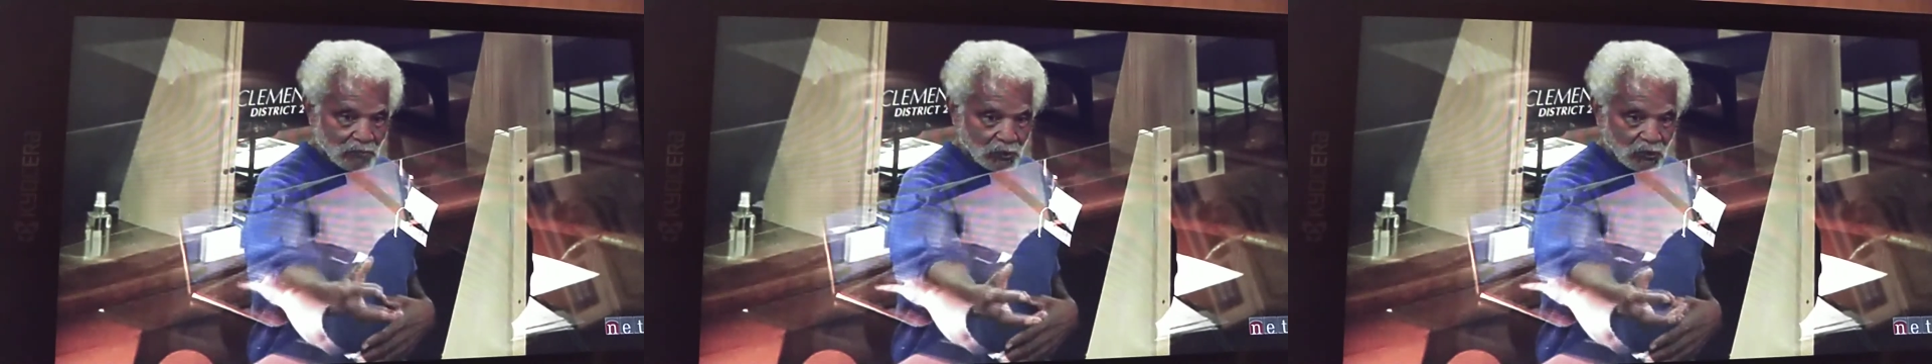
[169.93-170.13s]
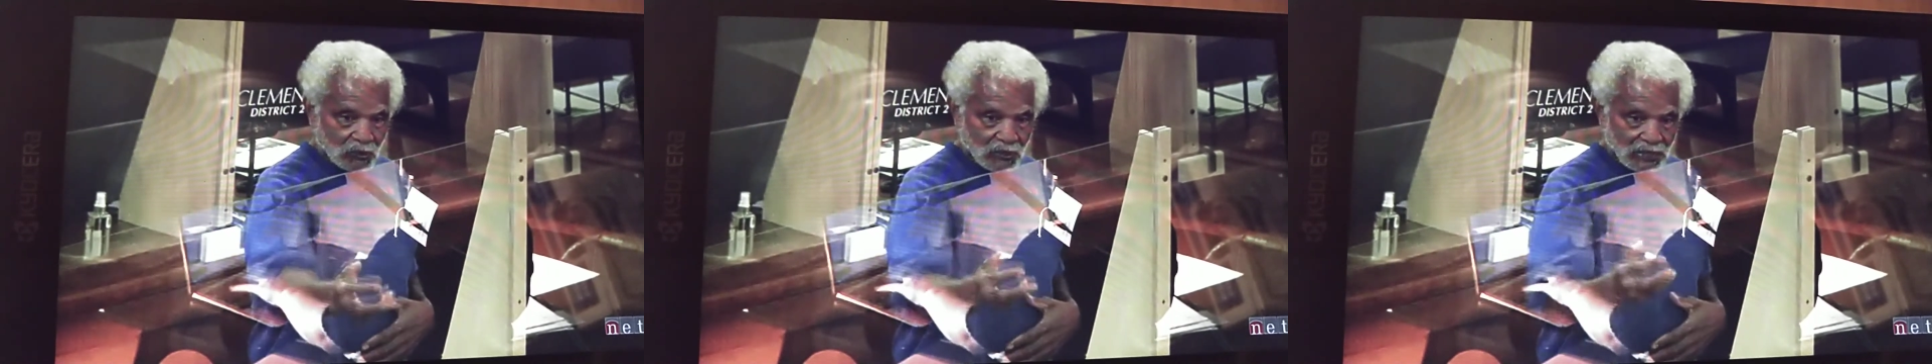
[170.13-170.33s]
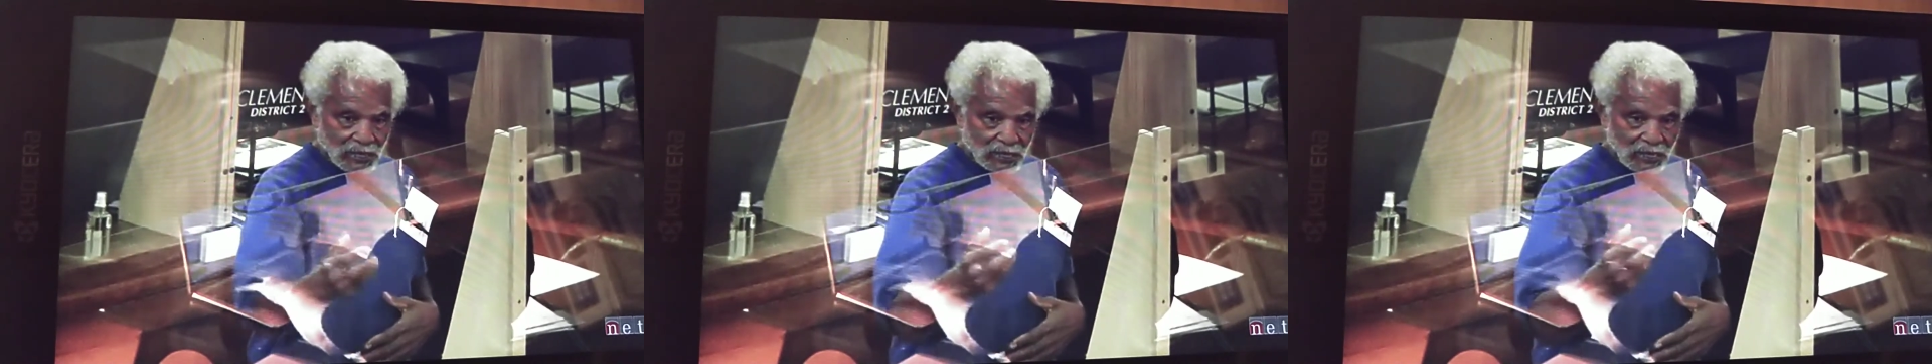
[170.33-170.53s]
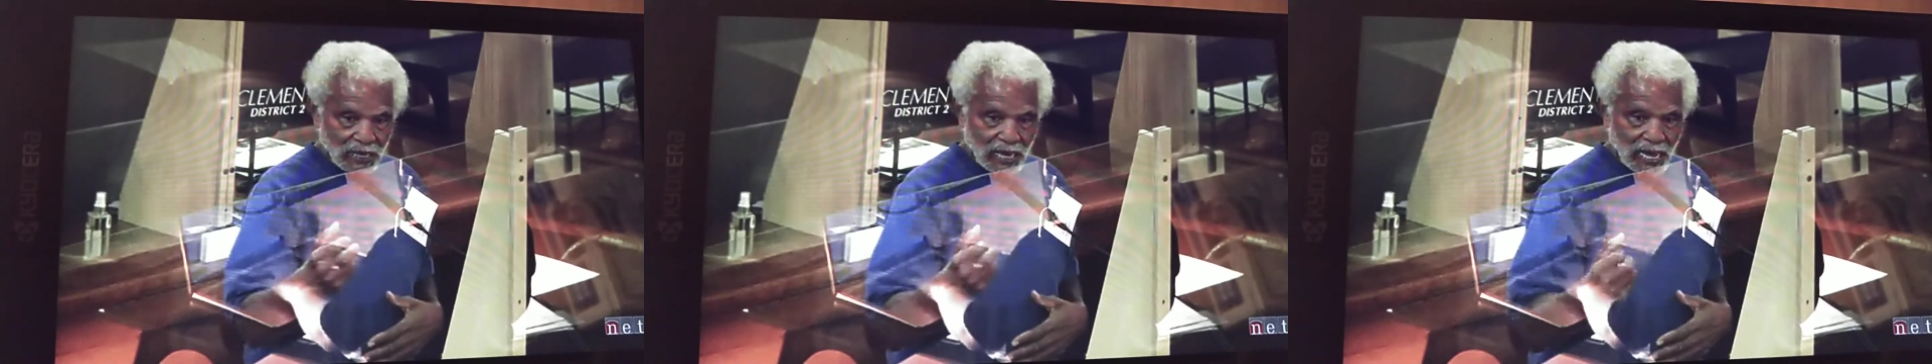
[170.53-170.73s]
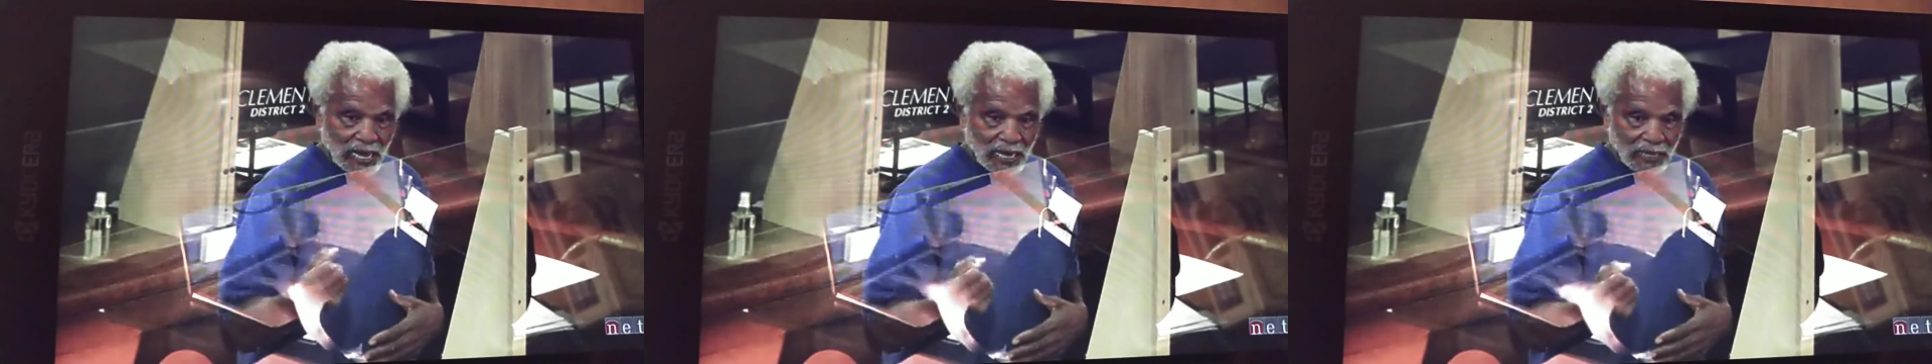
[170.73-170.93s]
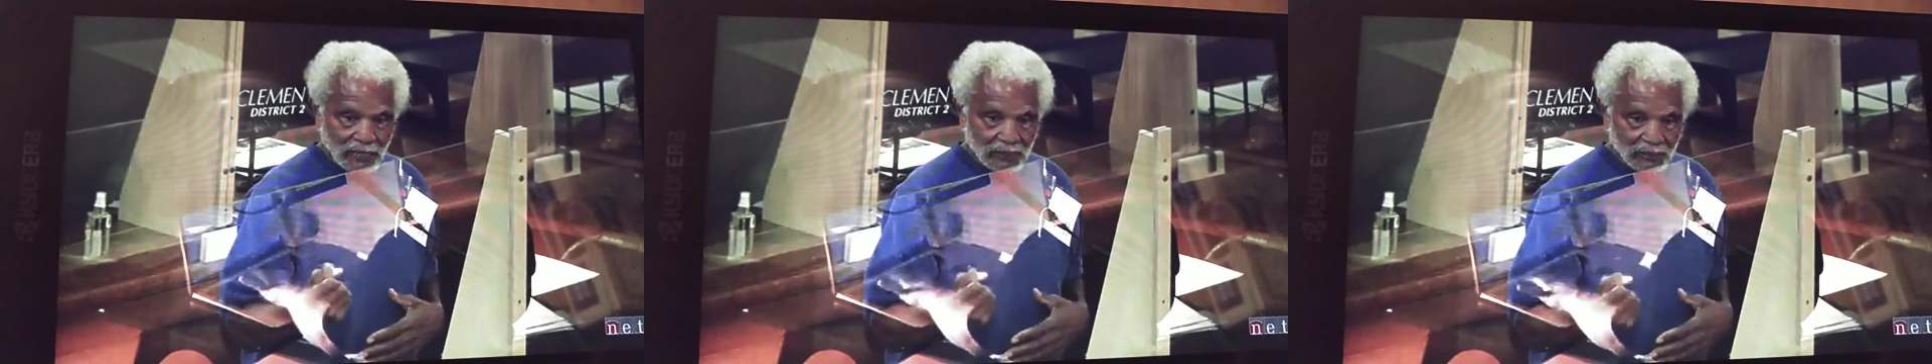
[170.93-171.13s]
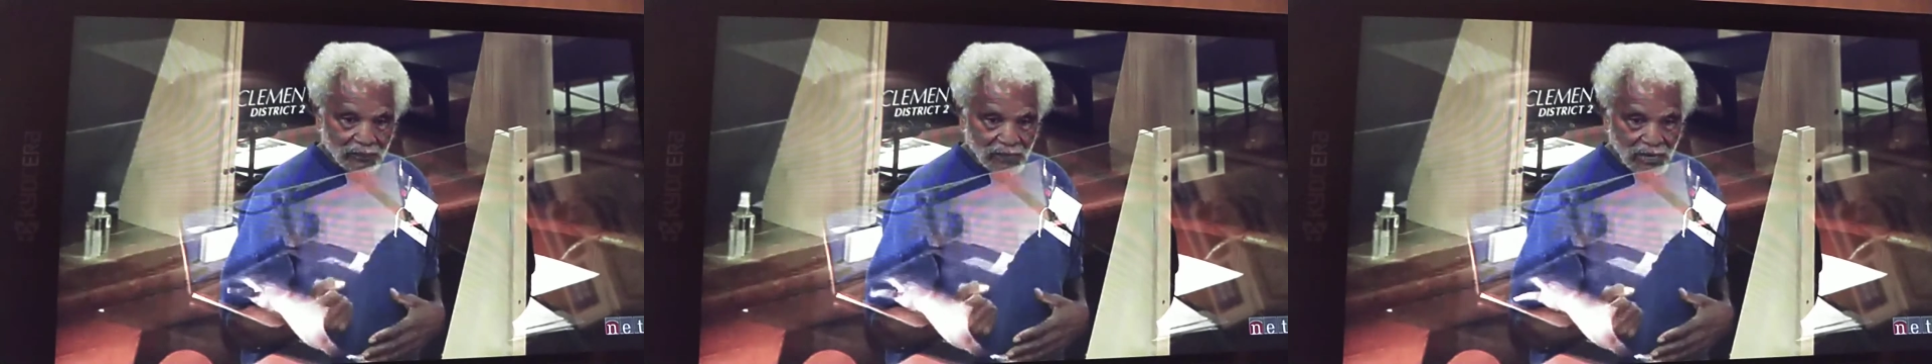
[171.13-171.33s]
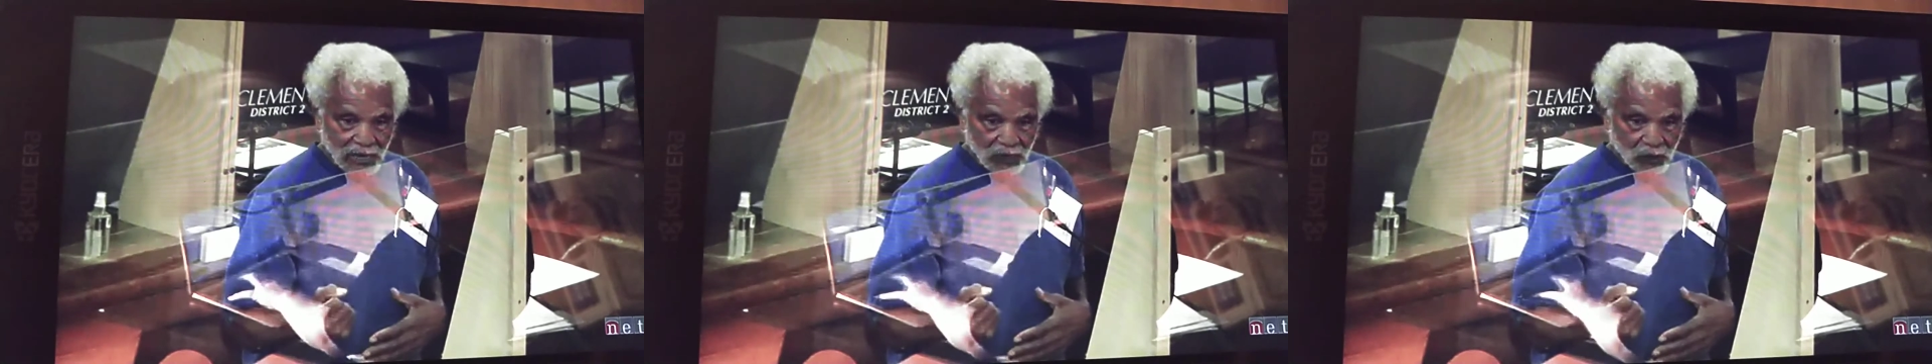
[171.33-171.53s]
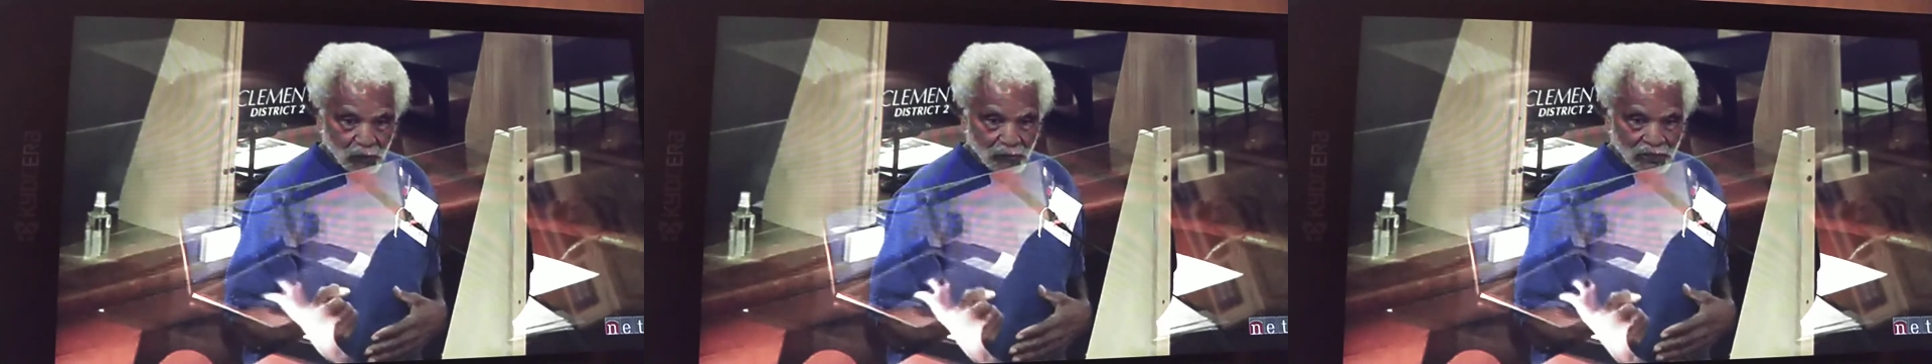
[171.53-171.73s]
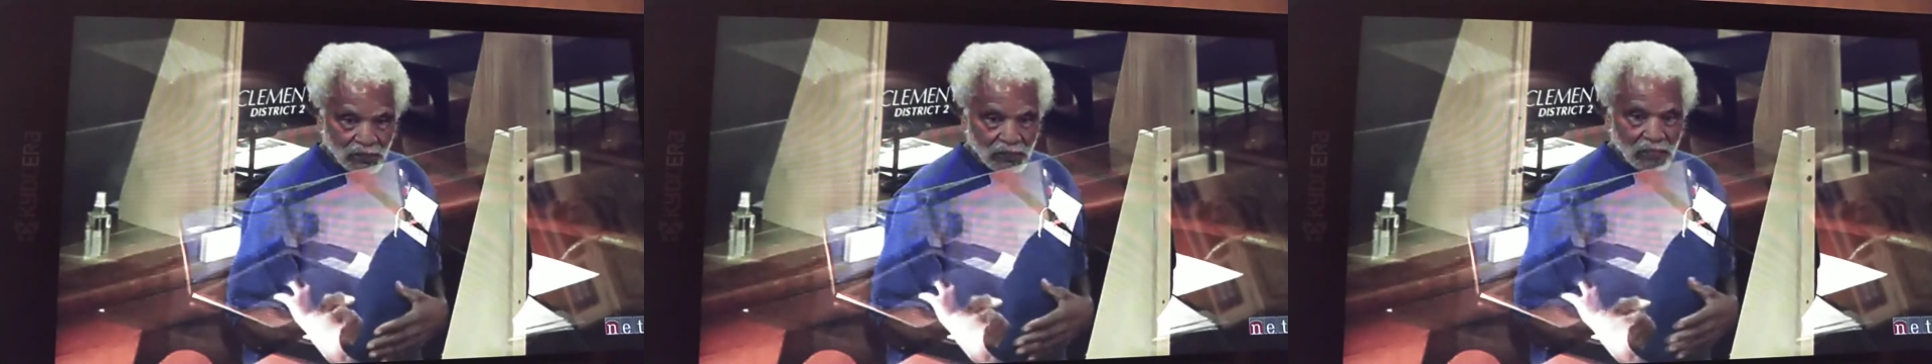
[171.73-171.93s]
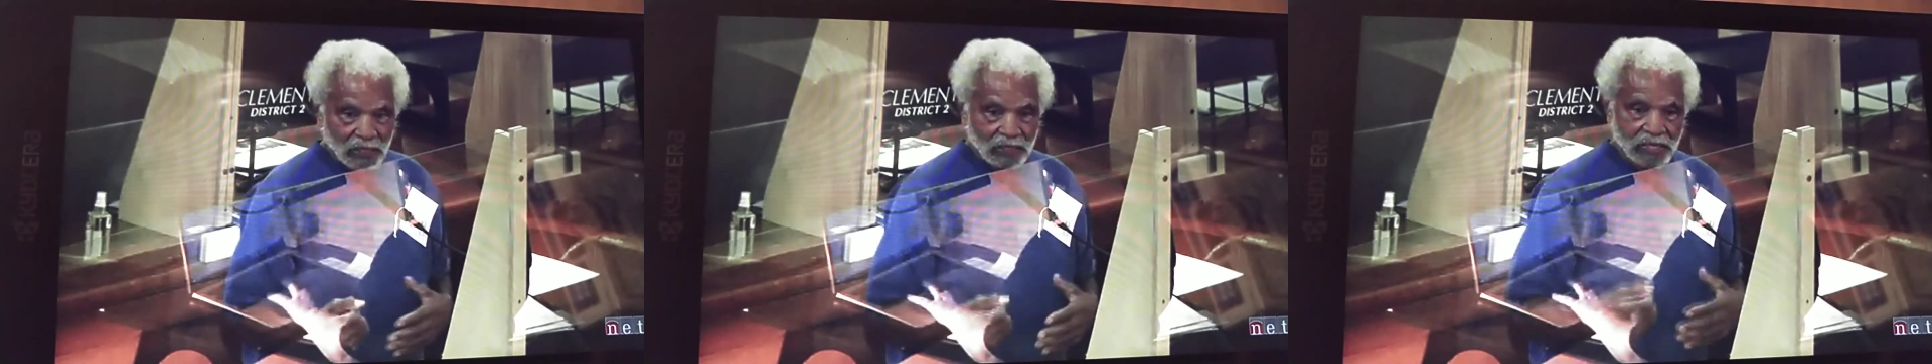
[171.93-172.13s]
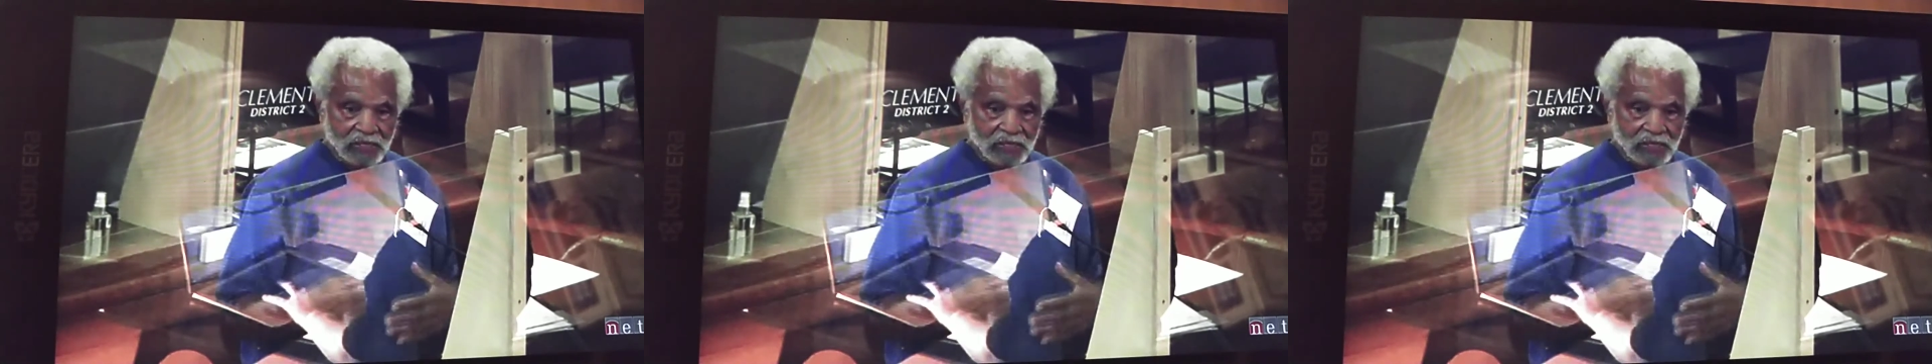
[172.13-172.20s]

pull that lying document